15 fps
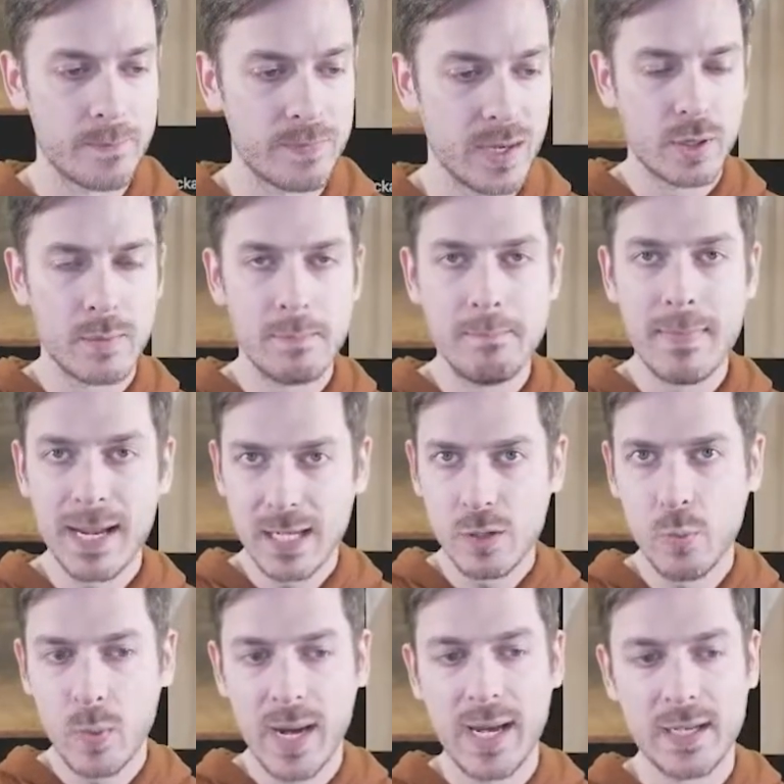There are many
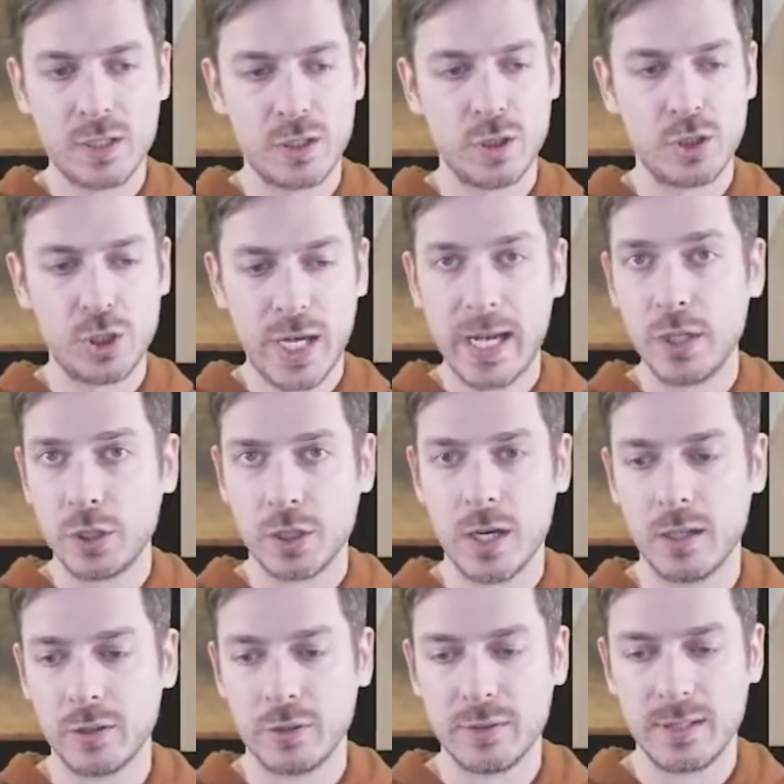ways to change
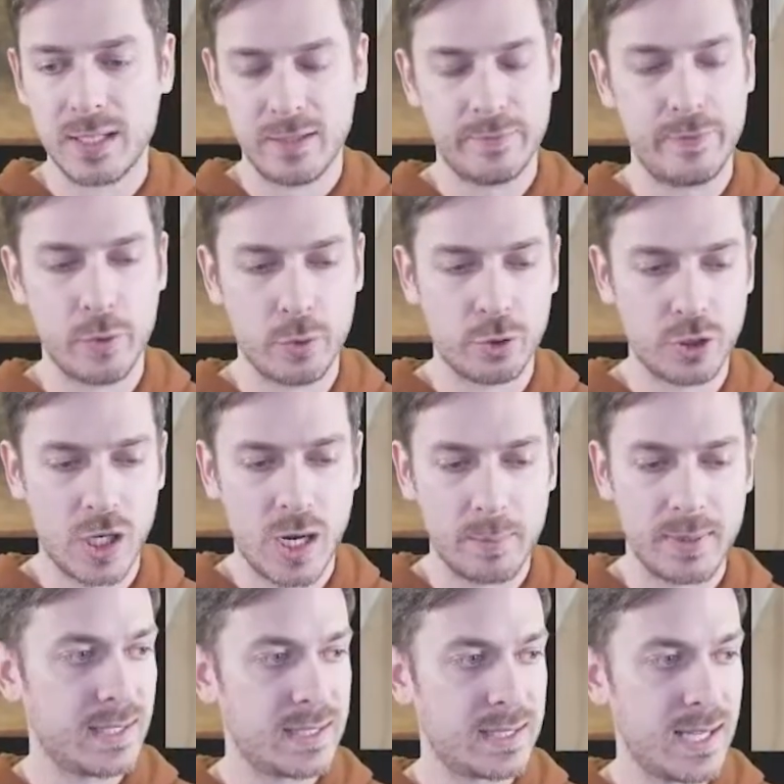colors in Photoshop.
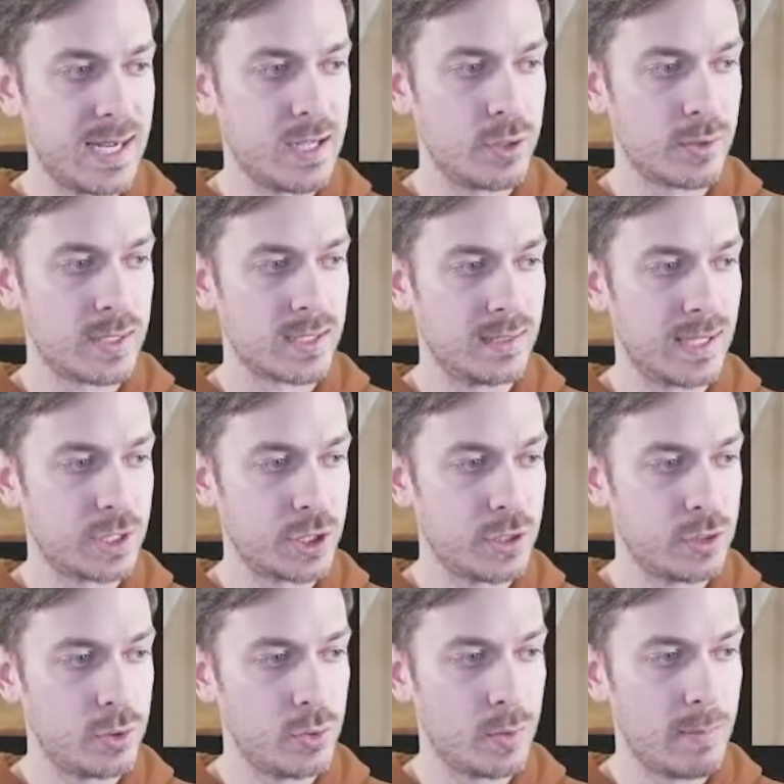Let's say your selection
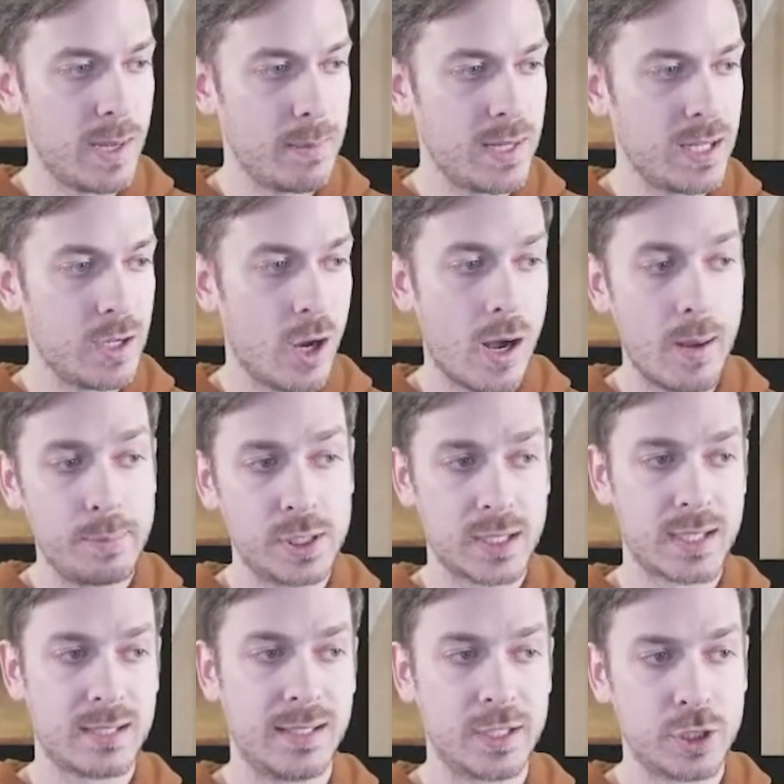tool, maybe the object
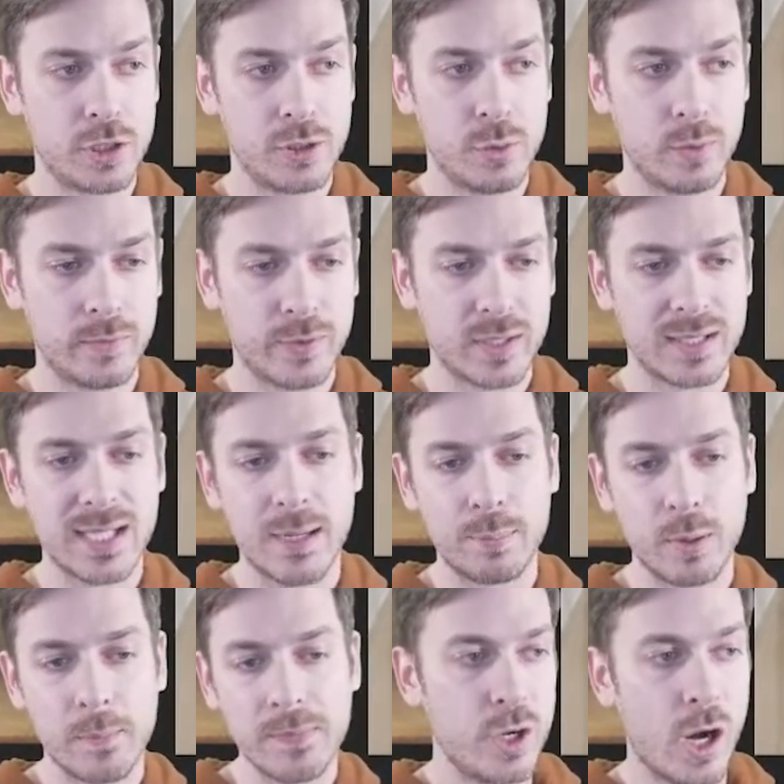selection tool, for
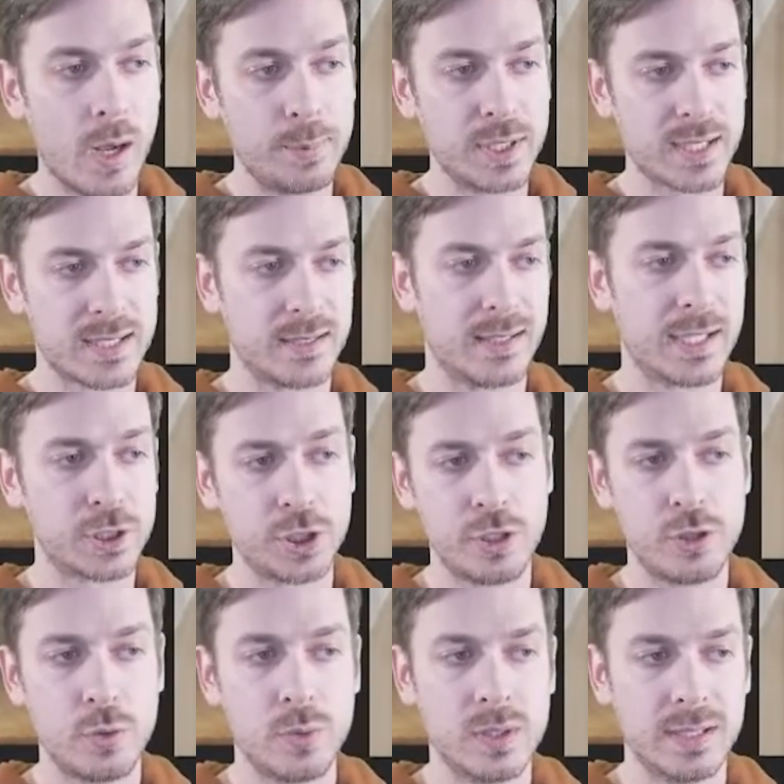example. The object selection
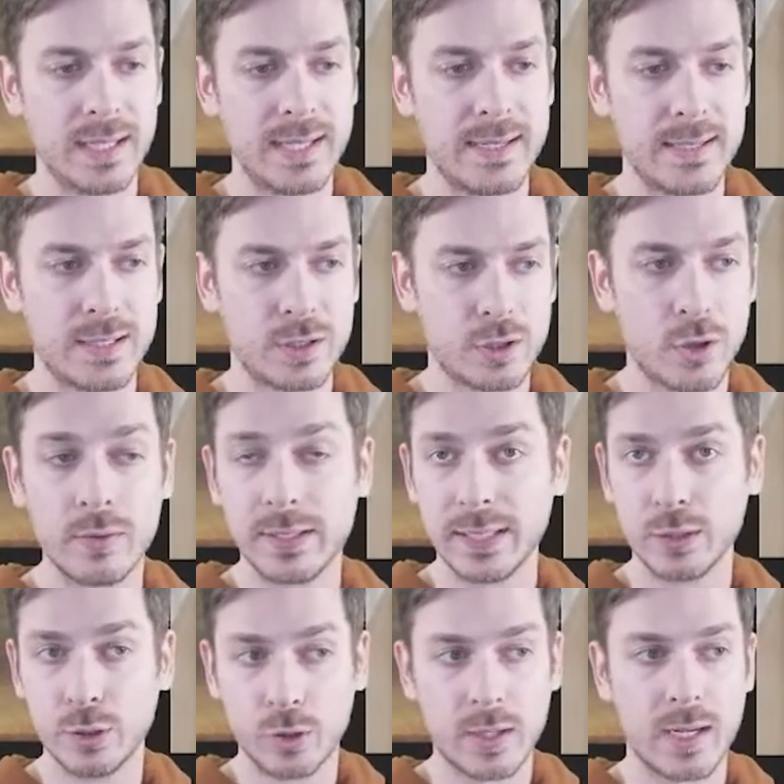tool is currently
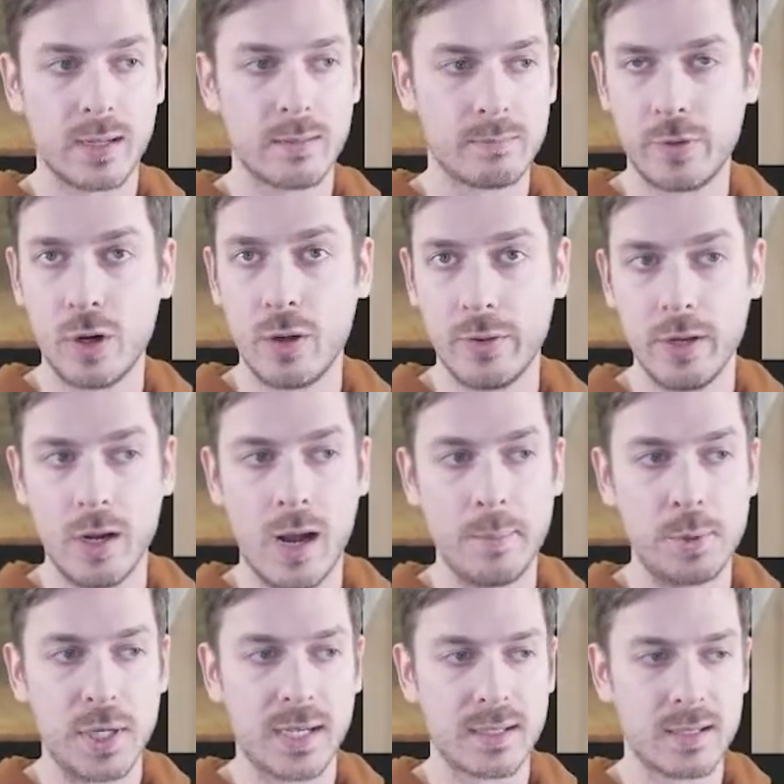looking for all the
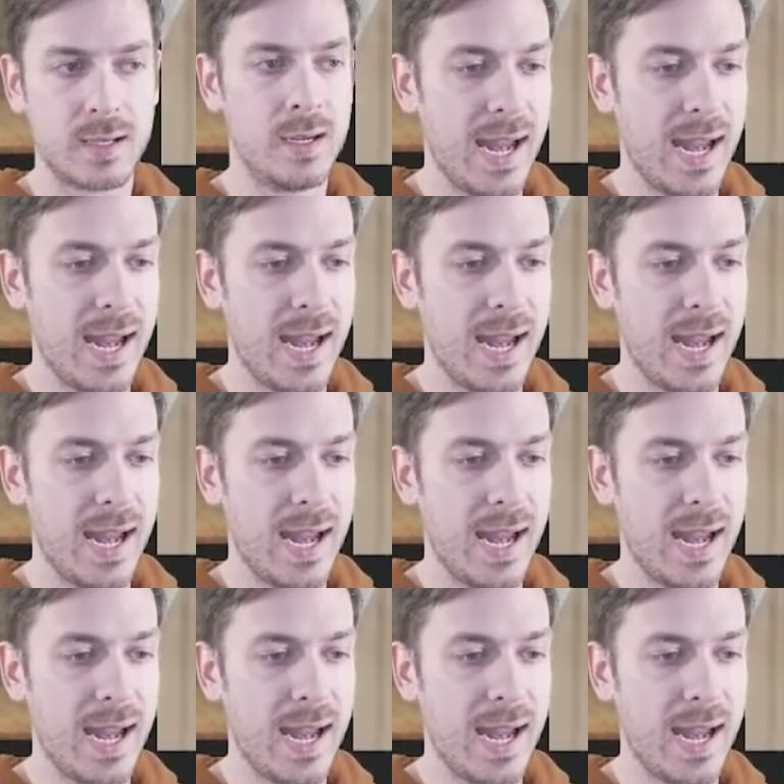objects.